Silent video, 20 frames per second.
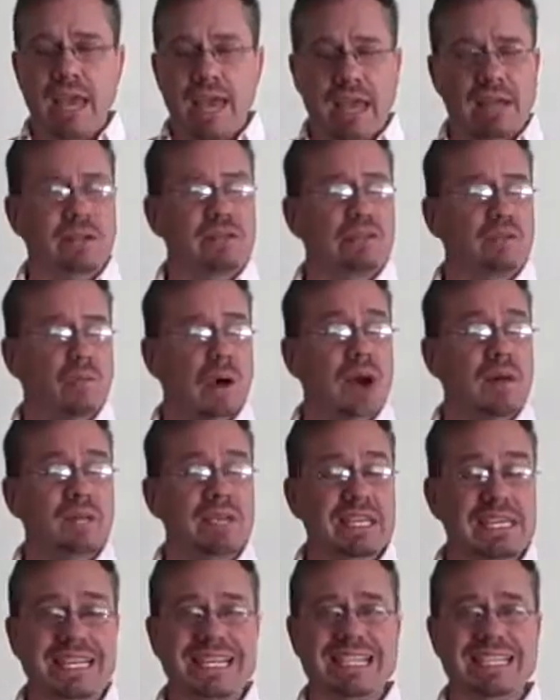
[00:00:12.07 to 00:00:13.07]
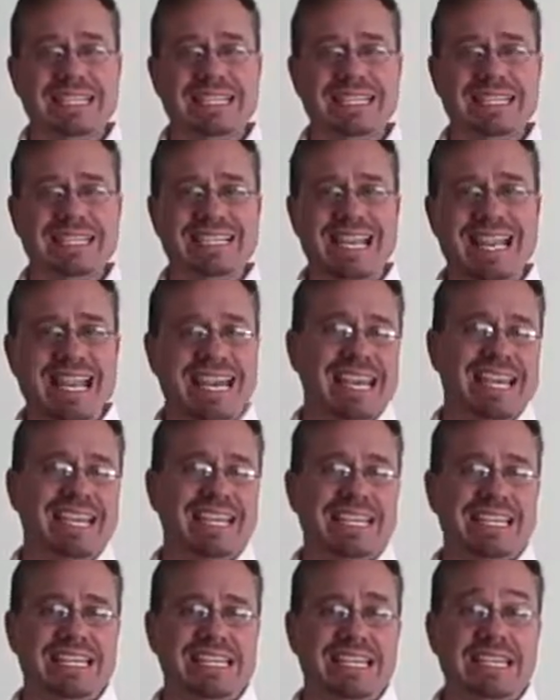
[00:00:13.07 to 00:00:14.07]
And a Swami is
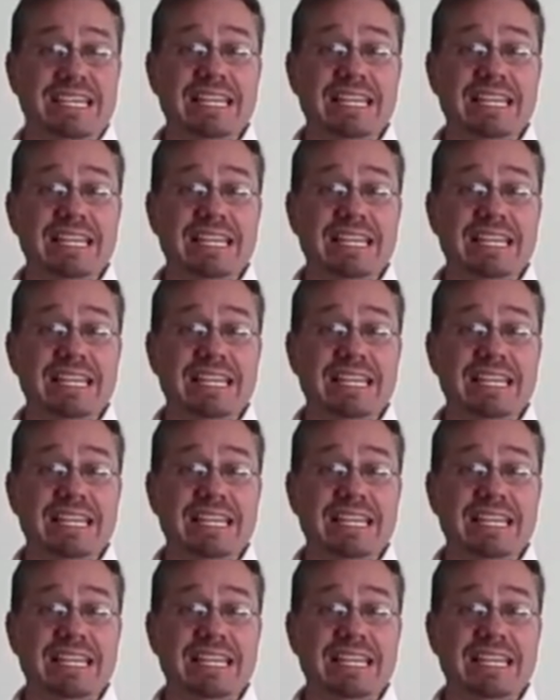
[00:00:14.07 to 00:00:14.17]
a